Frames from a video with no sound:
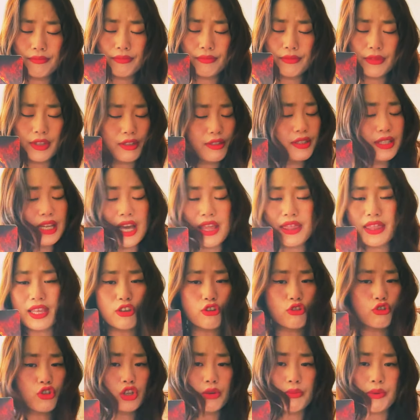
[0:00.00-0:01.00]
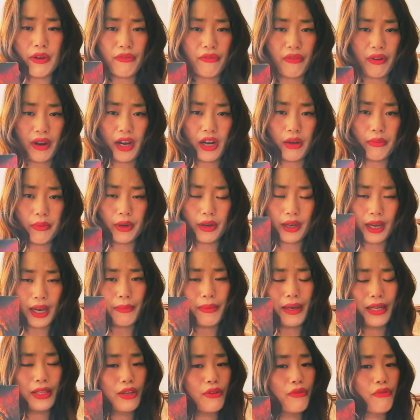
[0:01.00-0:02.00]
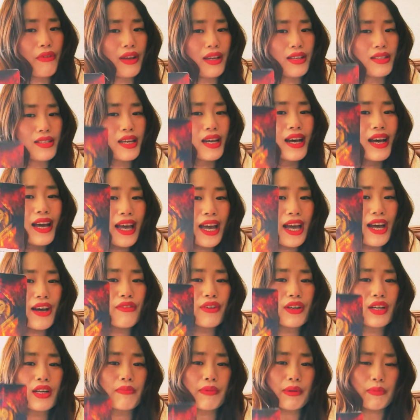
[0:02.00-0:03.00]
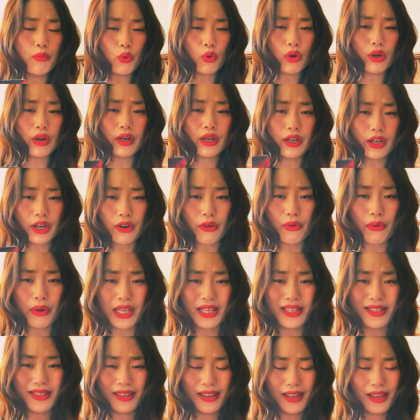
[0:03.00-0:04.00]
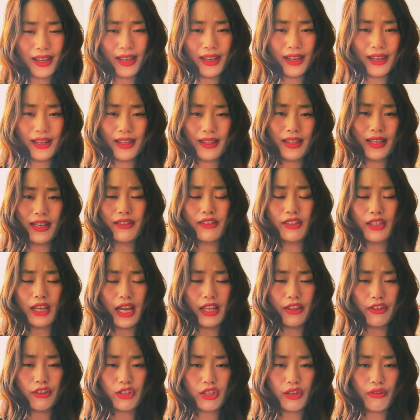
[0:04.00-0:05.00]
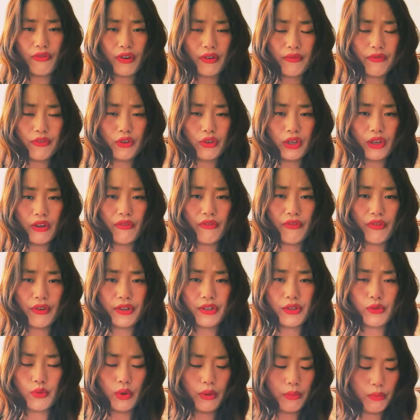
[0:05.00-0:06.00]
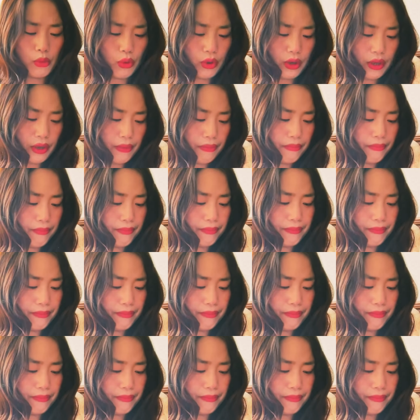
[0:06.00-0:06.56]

there's nothing you should be afraid of. Okay, my dear friends, have a little bit more courage. That's the energy from the universe. One more.